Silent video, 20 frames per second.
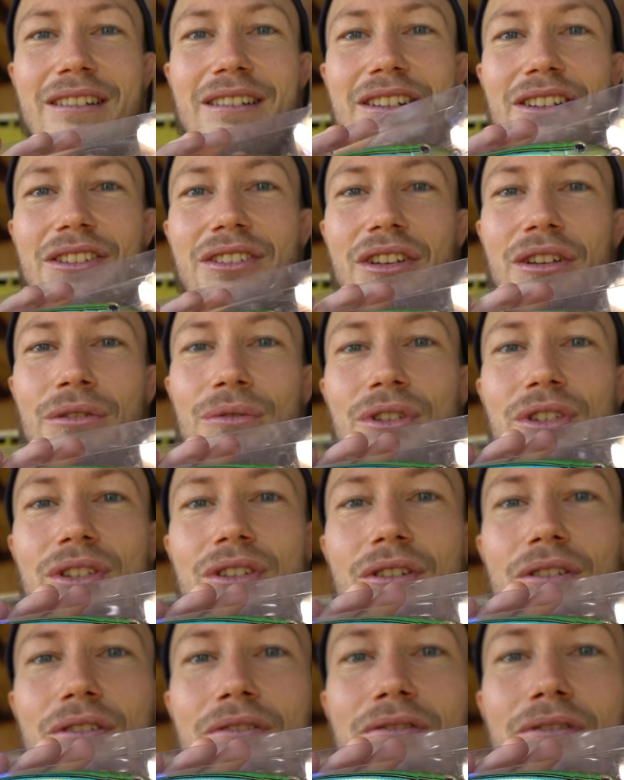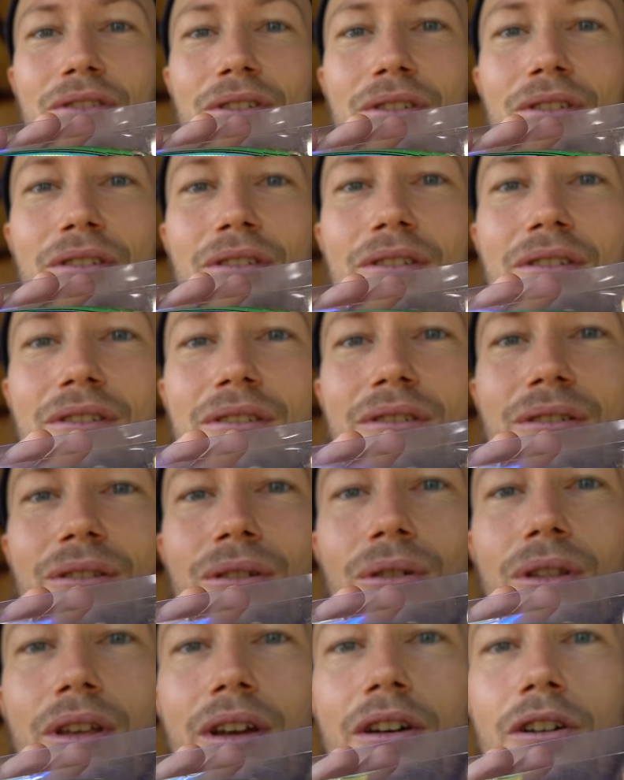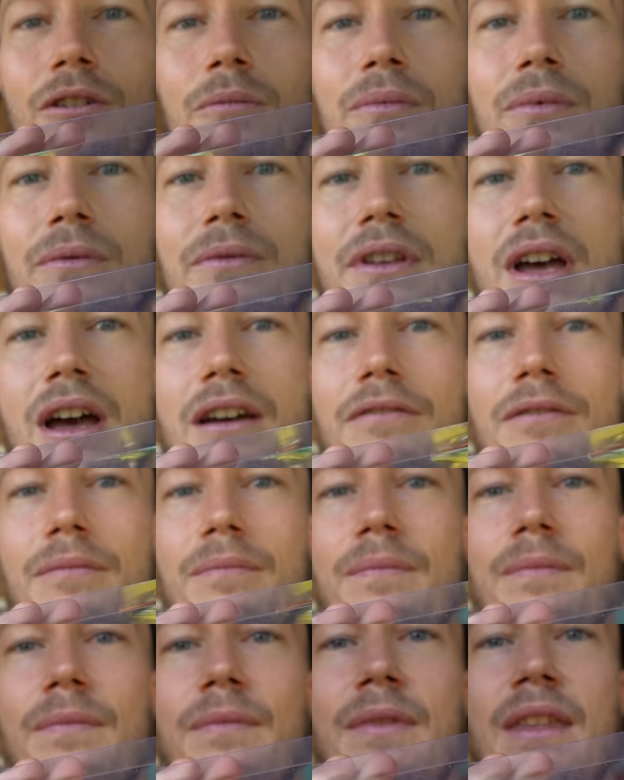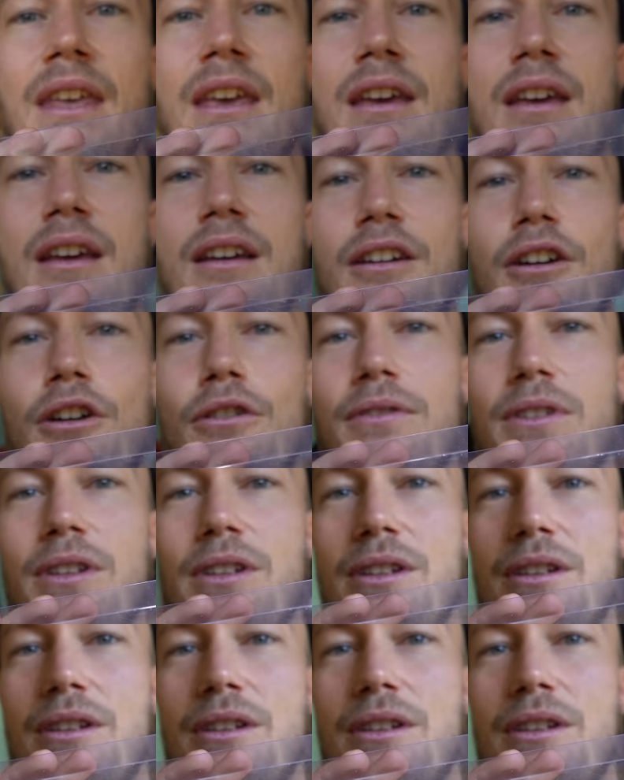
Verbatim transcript: just he was stoked for all the help we gave him over the